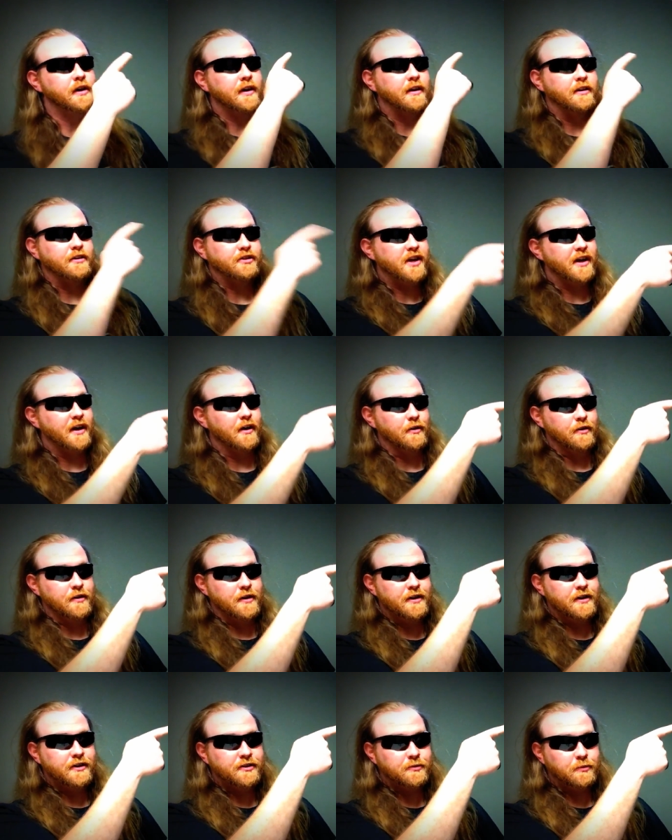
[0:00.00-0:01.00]
ahead and check out
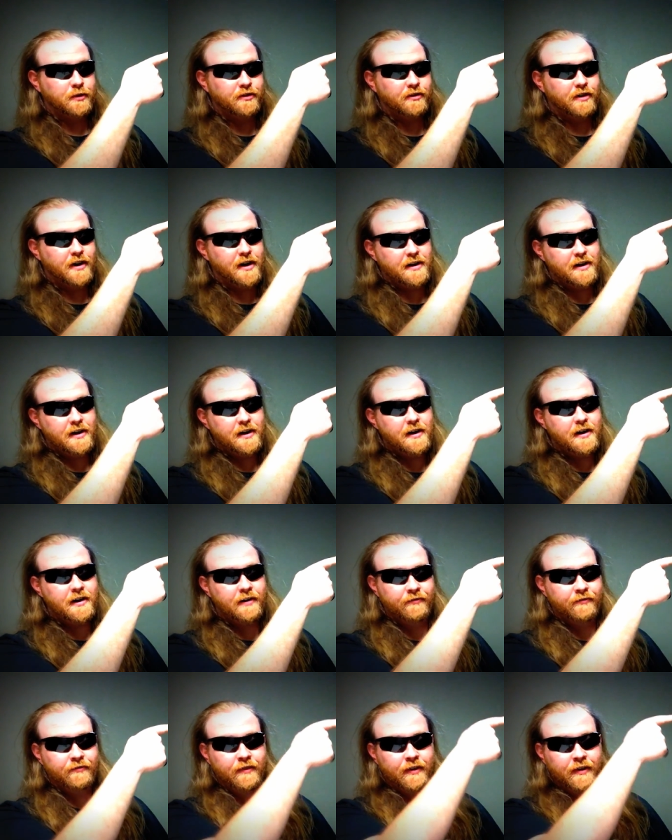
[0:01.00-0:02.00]
this one right here
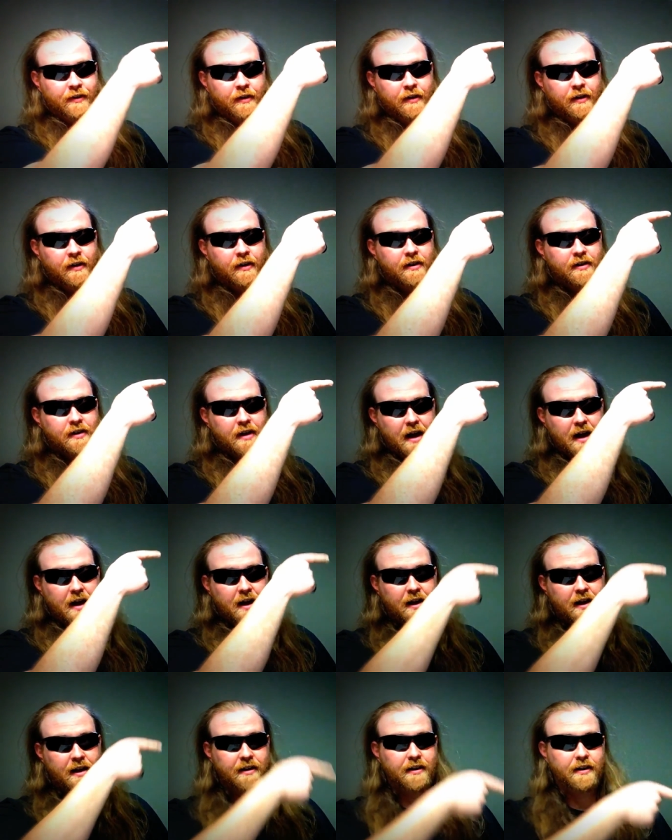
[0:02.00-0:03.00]

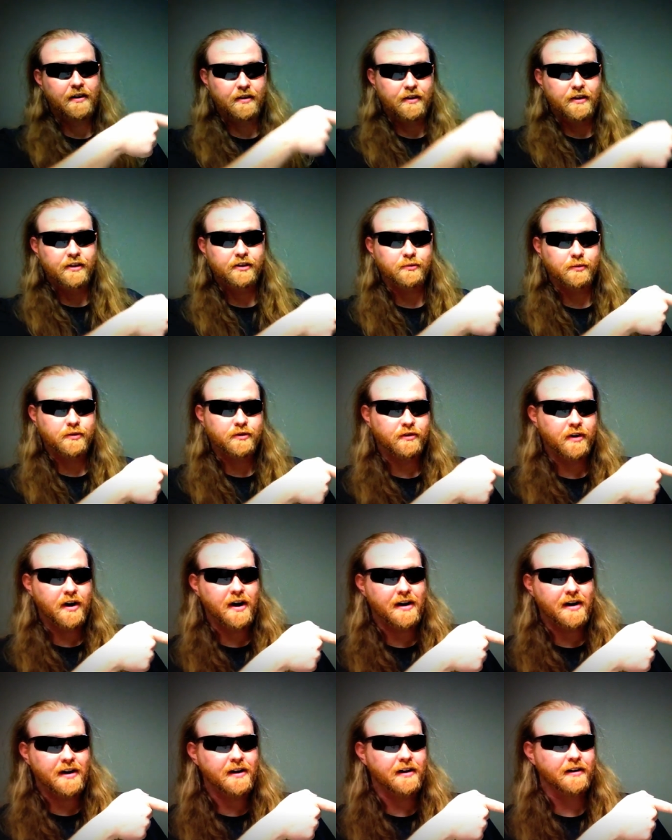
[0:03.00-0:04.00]
and this one
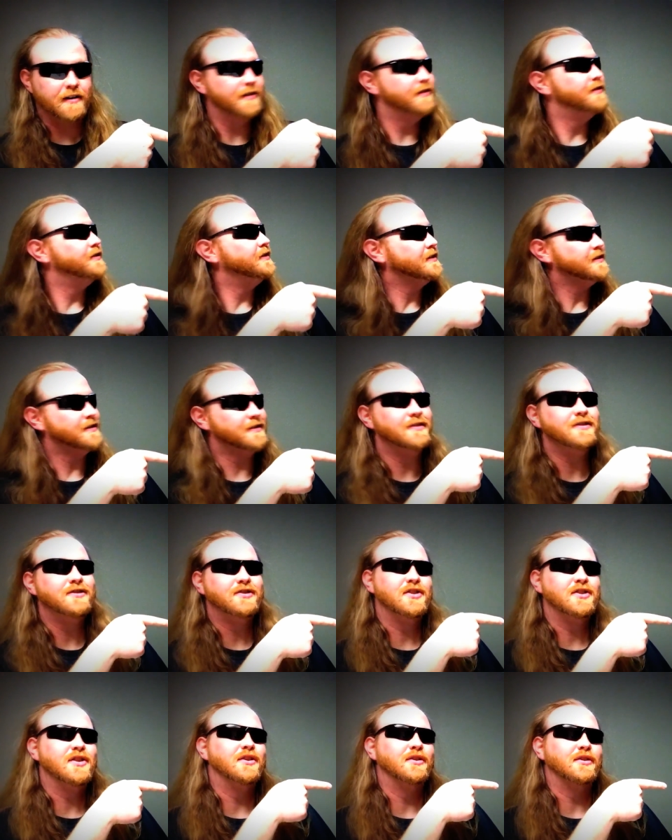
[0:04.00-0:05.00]
right here.
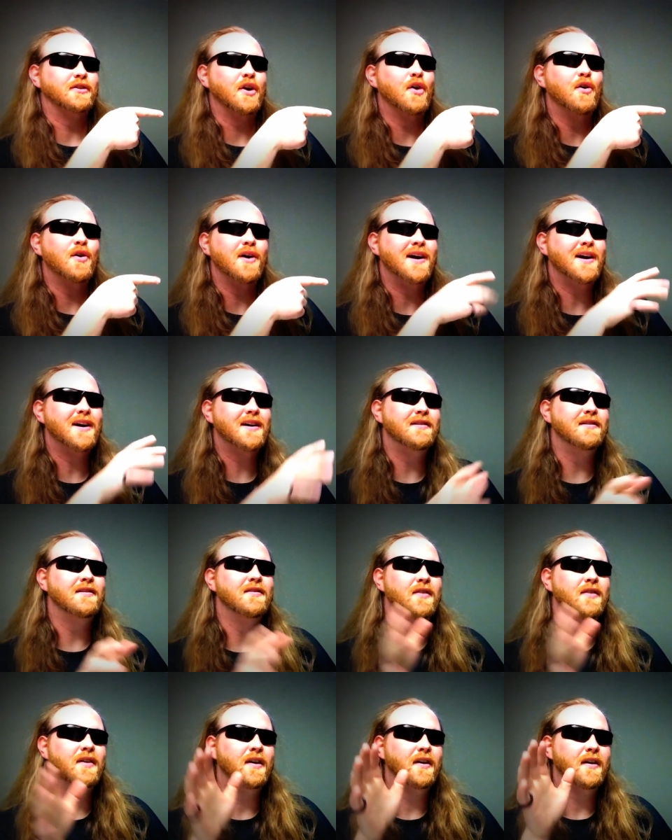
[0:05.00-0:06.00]
So go ahead,
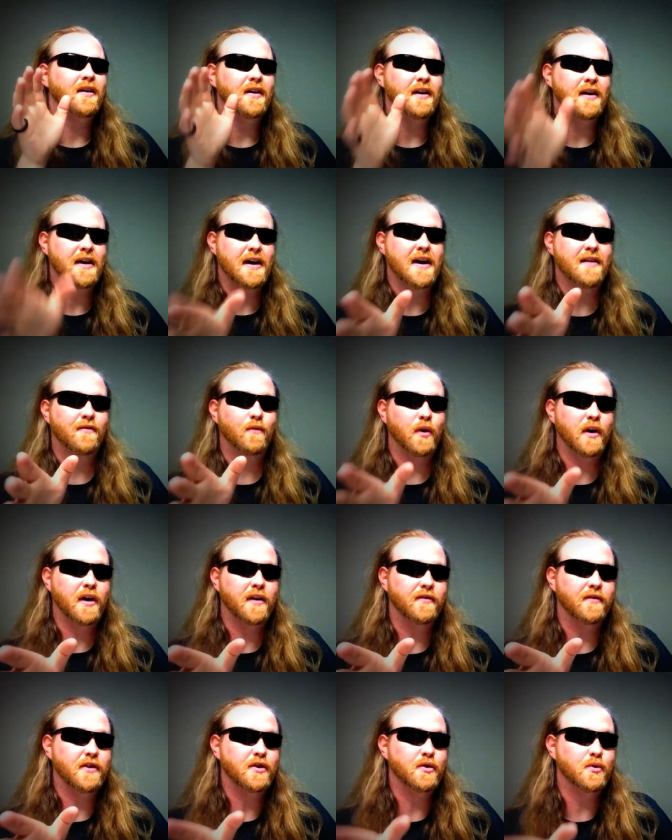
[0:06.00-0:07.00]
have
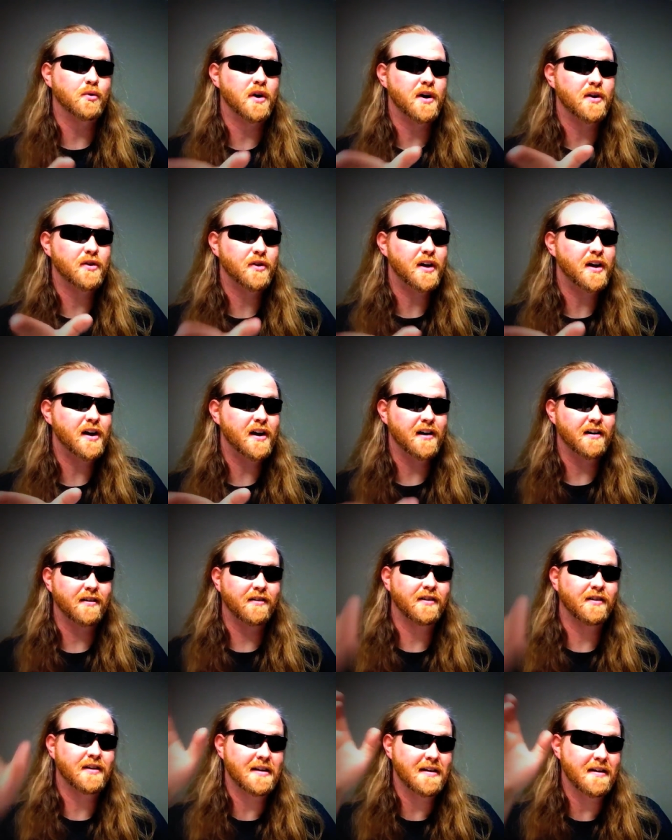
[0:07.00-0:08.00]
whatever you want there,
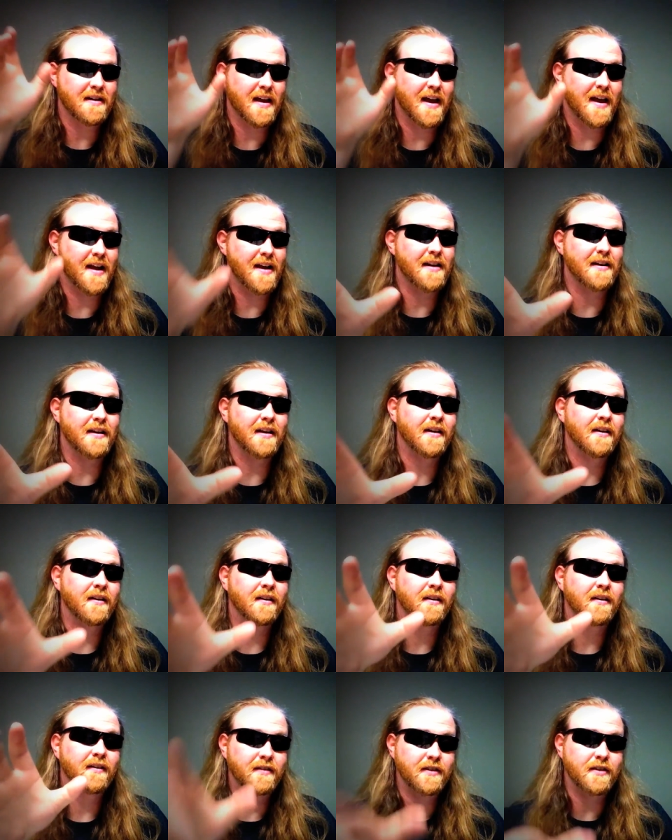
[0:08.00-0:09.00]
and
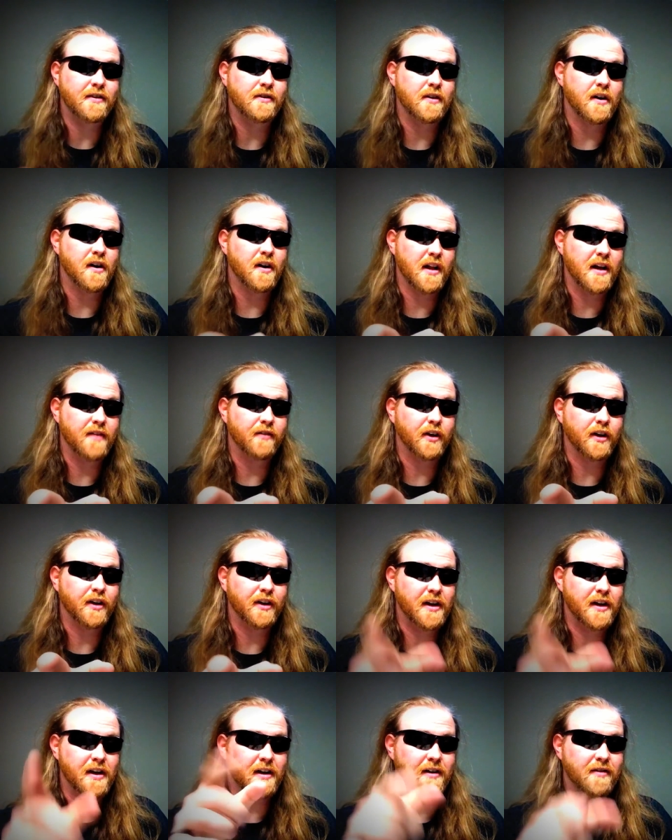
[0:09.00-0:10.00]
y'all have a
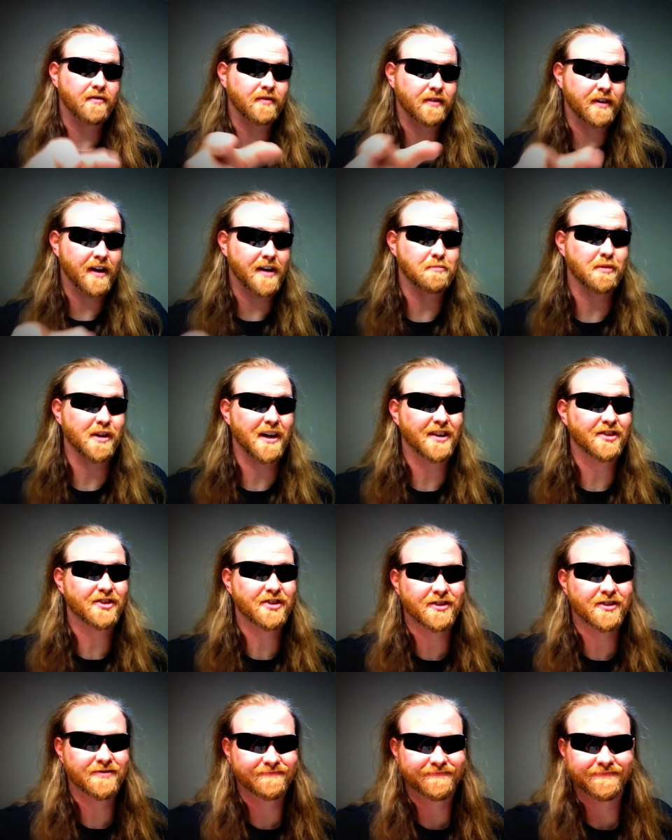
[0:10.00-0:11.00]
good day. God bless.